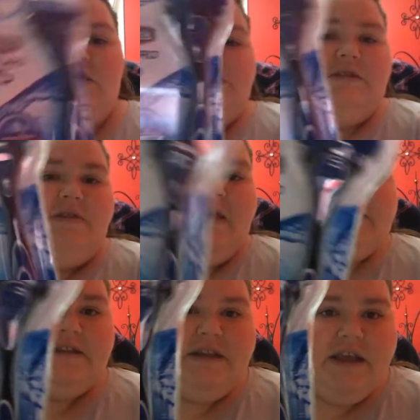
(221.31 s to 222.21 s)
So
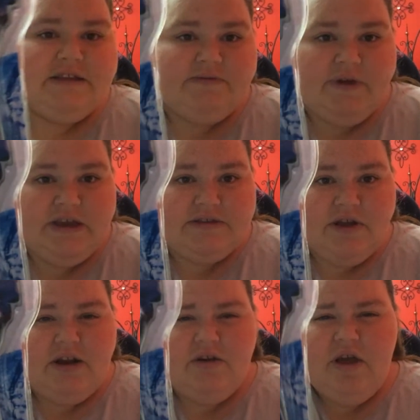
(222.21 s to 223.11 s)
that's a nice razor.
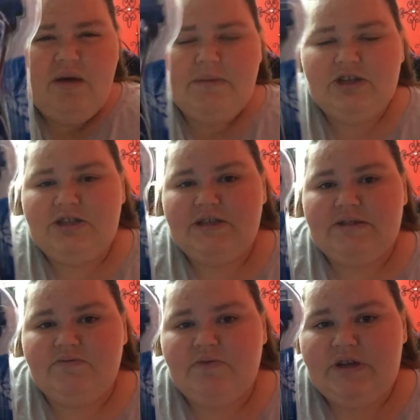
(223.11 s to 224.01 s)
I don't know how much
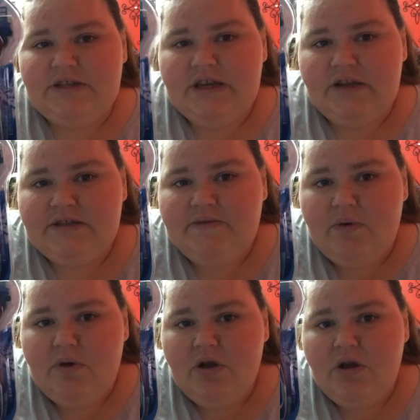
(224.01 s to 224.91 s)
this retails
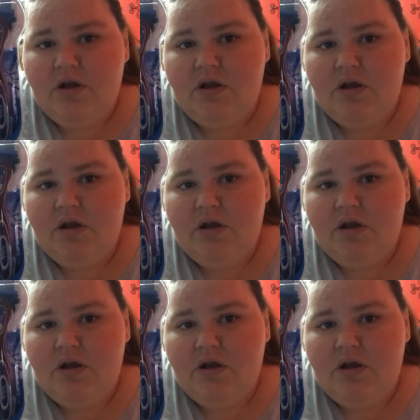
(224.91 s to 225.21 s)
for.